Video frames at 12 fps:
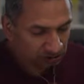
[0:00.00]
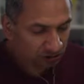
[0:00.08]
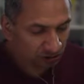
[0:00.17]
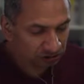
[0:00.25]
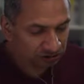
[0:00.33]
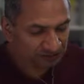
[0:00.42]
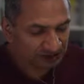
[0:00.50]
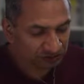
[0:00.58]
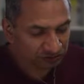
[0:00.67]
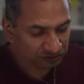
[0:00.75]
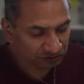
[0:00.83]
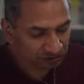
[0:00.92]
Oldham
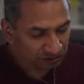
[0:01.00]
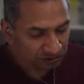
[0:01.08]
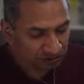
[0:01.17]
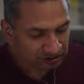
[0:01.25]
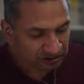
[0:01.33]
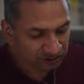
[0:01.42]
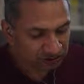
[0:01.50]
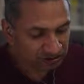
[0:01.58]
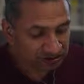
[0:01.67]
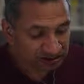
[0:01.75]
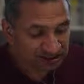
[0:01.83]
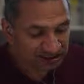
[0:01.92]
Council
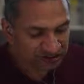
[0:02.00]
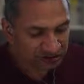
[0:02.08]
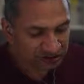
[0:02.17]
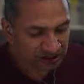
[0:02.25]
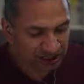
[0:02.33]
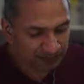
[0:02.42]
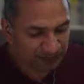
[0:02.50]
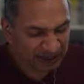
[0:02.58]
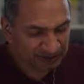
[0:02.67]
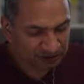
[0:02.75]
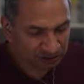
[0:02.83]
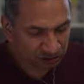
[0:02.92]
decision to
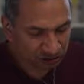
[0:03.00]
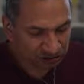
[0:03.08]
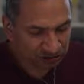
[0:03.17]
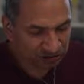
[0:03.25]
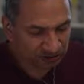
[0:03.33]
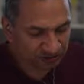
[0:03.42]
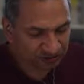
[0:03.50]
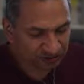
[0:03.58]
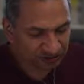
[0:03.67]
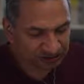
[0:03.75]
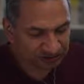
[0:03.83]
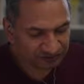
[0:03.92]
abandon
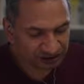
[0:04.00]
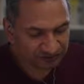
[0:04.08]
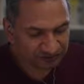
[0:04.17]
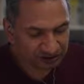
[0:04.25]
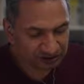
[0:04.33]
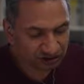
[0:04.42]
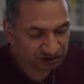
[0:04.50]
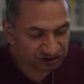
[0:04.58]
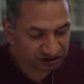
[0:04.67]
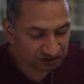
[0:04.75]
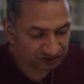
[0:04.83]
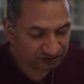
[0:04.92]
135-year
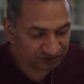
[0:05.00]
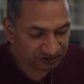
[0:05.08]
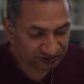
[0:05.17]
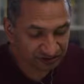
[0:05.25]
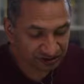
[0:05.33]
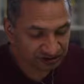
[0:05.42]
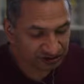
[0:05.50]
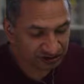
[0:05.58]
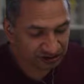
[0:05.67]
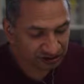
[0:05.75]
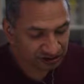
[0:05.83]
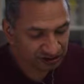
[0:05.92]
Coliseum
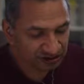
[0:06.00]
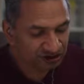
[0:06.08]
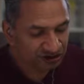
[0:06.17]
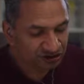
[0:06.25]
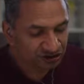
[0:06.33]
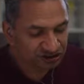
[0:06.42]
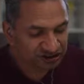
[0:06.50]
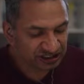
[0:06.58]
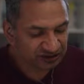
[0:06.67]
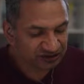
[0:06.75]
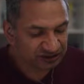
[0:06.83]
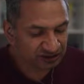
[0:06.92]
Theatre.
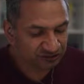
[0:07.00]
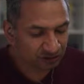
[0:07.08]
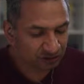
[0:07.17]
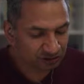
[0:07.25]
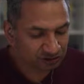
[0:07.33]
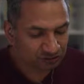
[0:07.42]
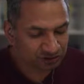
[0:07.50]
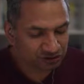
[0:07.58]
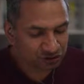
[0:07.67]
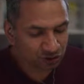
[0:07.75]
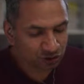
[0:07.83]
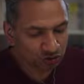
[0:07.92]
Safety of Oldham's
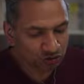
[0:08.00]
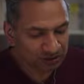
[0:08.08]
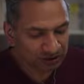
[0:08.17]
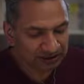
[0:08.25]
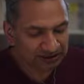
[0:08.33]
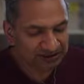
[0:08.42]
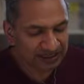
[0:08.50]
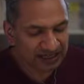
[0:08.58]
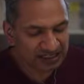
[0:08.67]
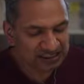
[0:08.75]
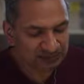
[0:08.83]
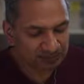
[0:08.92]
children at the
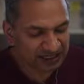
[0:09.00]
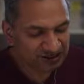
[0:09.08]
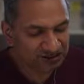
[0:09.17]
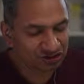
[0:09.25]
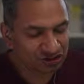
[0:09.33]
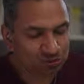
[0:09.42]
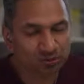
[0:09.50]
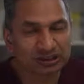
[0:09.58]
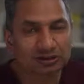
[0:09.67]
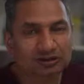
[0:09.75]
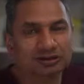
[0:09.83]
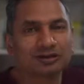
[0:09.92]

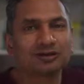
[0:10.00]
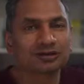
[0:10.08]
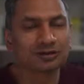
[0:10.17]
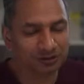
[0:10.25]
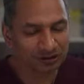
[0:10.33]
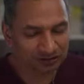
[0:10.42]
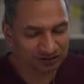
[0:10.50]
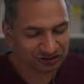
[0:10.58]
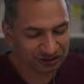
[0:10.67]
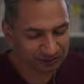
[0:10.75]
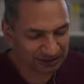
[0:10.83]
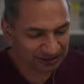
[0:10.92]
asbestos-riddled Oldham
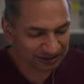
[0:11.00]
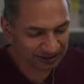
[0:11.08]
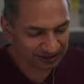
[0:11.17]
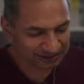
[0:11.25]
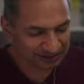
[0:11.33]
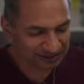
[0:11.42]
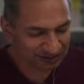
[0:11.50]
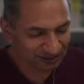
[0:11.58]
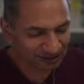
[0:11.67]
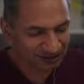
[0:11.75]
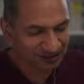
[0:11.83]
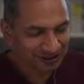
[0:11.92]
Coliseum. I like that title.
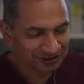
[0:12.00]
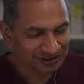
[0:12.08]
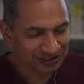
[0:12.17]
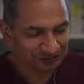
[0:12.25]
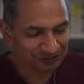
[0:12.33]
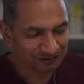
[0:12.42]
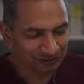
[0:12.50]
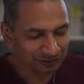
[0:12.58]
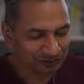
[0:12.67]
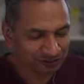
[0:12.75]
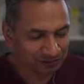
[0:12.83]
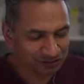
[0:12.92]
Safety of
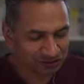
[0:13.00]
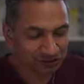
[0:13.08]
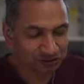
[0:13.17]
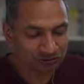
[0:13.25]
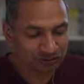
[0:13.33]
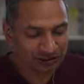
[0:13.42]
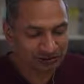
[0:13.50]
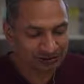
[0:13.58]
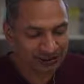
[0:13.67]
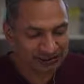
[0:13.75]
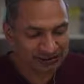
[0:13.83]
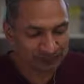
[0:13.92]
Oldham's children at
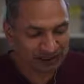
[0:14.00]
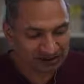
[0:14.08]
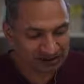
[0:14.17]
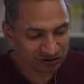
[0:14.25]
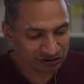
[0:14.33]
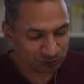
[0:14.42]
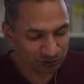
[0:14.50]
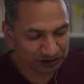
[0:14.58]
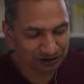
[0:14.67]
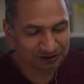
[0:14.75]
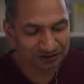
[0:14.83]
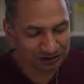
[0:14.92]
the
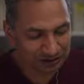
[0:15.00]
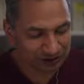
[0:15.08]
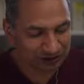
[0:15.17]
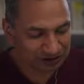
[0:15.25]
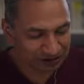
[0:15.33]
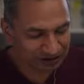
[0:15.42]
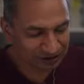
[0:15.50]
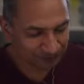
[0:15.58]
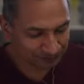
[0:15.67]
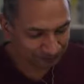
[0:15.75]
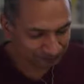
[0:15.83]
asbestos-riddled Oldham Coliseum.